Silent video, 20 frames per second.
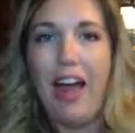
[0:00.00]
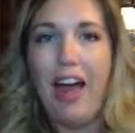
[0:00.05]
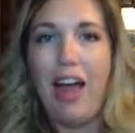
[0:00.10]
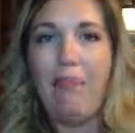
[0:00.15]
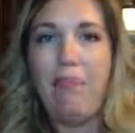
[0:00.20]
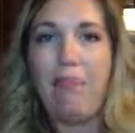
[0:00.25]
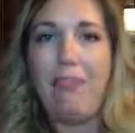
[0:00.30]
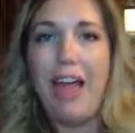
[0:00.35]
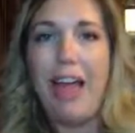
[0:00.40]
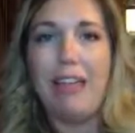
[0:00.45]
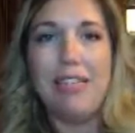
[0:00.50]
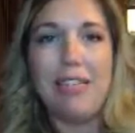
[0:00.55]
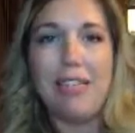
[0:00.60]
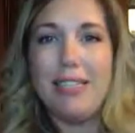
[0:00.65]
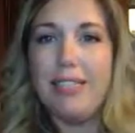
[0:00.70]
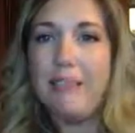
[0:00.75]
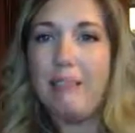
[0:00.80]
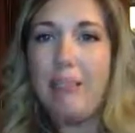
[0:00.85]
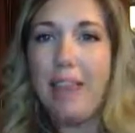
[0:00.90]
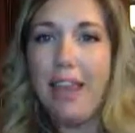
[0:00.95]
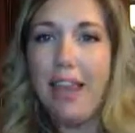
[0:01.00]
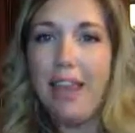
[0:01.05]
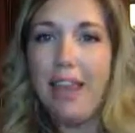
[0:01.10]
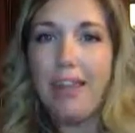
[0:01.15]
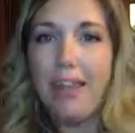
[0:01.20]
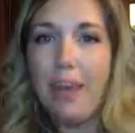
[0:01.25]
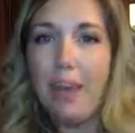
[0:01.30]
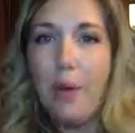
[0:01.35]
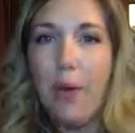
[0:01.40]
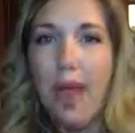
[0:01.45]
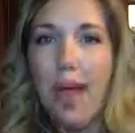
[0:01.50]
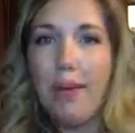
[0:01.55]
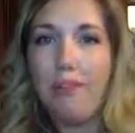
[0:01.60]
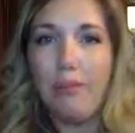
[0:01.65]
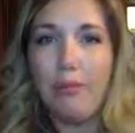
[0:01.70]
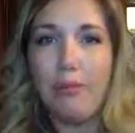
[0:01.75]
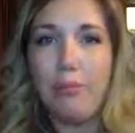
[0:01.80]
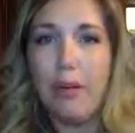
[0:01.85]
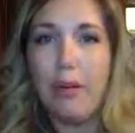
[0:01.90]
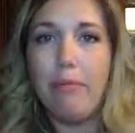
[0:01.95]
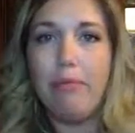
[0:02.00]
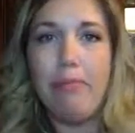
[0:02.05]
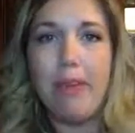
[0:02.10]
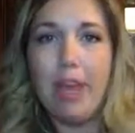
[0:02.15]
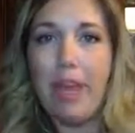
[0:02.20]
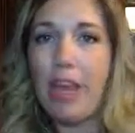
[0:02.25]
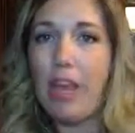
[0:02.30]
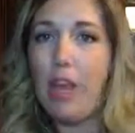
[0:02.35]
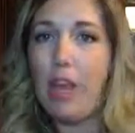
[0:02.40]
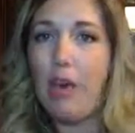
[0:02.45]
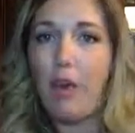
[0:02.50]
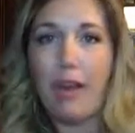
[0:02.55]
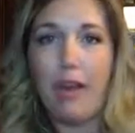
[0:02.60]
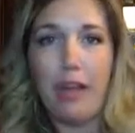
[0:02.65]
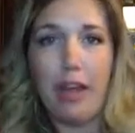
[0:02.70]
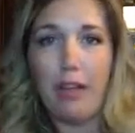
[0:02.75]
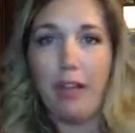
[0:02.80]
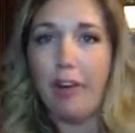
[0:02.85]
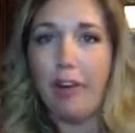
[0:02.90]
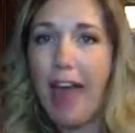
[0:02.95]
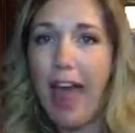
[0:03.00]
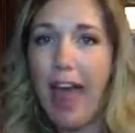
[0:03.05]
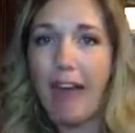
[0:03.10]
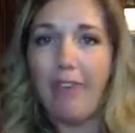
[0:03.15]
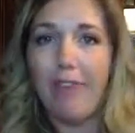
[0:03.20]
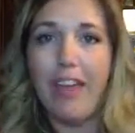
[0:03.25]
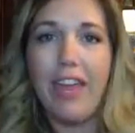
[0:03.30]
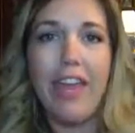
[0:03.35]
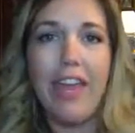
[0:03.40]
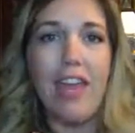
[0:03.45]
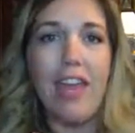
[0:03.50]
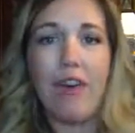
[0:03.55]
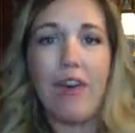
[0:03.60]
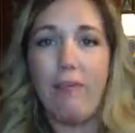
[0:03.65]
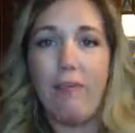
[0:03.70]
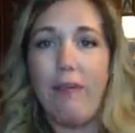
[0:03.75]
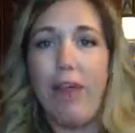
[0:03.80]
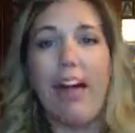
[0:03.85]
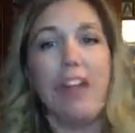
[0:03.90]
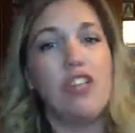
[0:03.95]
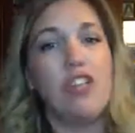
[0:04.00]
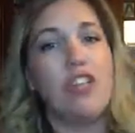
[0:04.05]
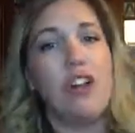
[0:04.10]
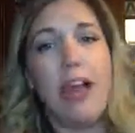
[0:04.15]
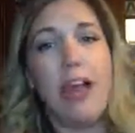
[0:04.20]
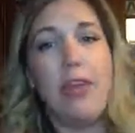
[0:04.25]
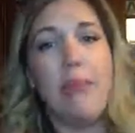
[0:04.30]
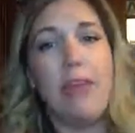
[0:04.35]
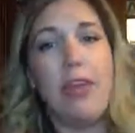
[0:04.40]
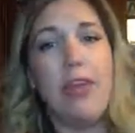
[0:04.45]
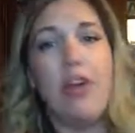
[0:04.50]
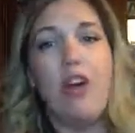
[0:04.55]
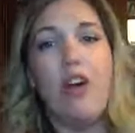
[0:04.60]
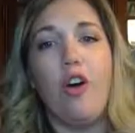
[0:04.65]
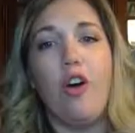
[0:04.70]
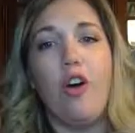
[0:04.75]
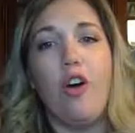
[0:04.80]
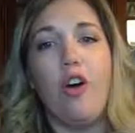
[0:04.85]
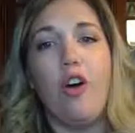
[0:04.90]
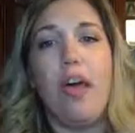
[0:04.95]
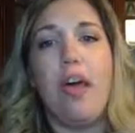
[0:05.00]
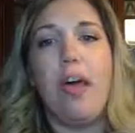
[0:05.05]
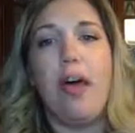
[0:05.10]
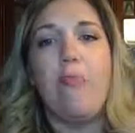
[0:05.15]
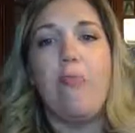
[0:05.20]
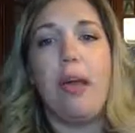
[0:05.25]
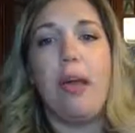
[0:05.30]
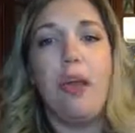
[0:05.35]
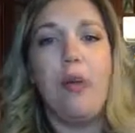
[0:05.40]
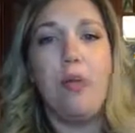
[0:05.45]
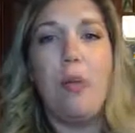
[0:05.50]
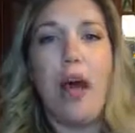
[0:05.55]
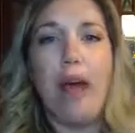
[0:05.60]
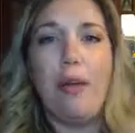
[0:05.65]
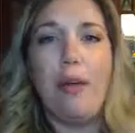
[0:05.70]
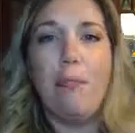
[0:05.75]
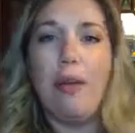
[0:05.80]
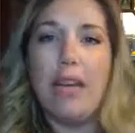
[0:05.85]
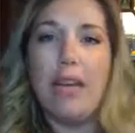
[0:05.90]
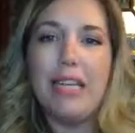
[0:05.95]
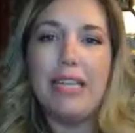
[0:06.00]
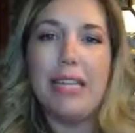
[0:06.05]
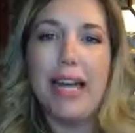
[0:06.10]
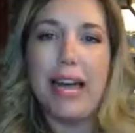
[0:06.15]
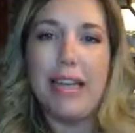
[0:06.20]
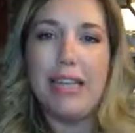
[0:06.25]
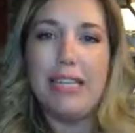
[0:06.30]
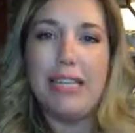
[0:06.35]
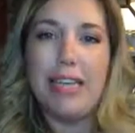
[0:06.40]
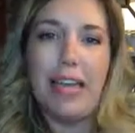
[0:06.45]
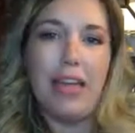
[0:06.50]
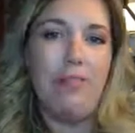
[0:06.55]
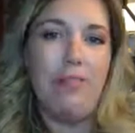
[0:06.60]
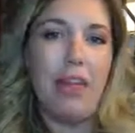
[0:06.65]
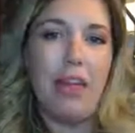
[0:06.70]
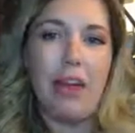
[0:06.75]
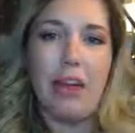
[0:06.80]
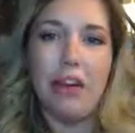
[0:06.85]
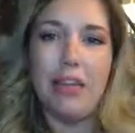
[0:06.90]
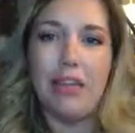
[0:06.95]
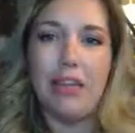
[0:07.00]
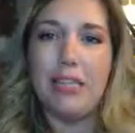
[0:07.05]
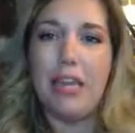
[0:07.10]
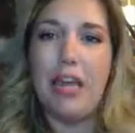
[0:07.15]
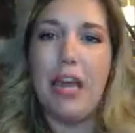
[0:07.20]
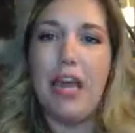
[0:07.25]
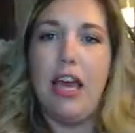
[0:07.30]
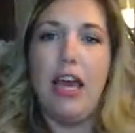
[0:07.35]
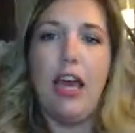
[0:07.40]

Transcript: That doesn't mean that you have to bring me or another advocate or master IEP coach, but you want to bring a second set of ears.